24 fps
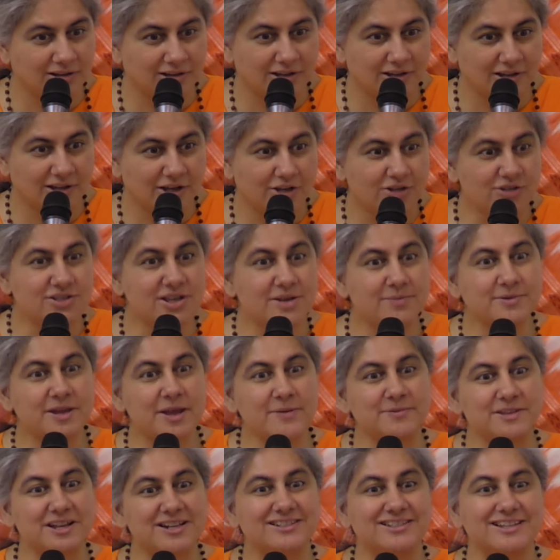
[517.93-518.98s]
And
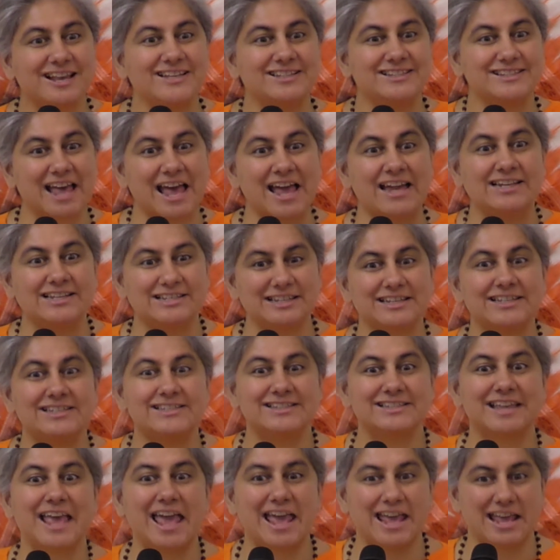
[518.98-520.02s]
sometimes they'll say, scientists
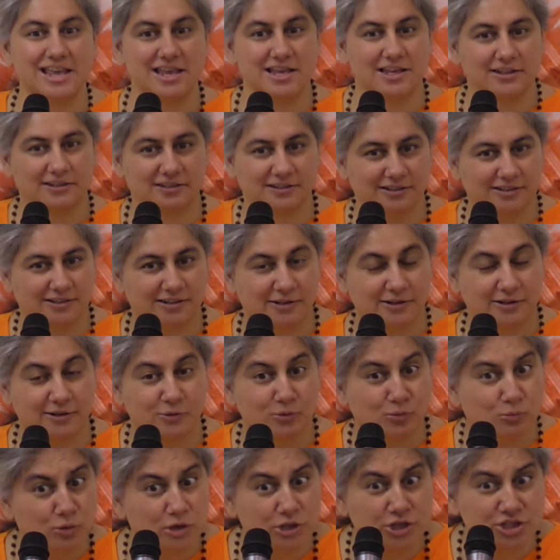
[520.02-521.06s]
say.
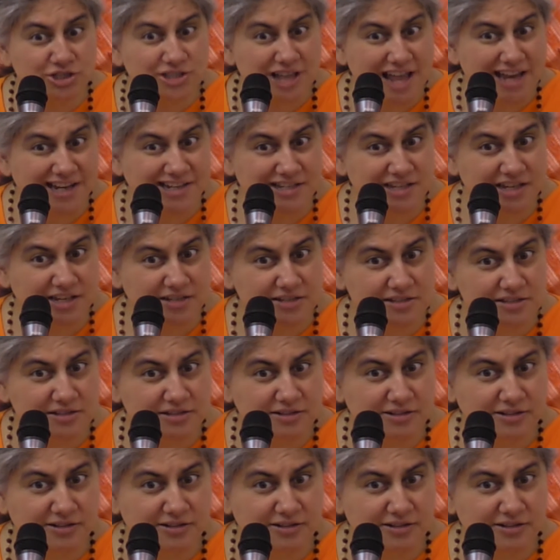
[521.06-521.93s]
Which scientists?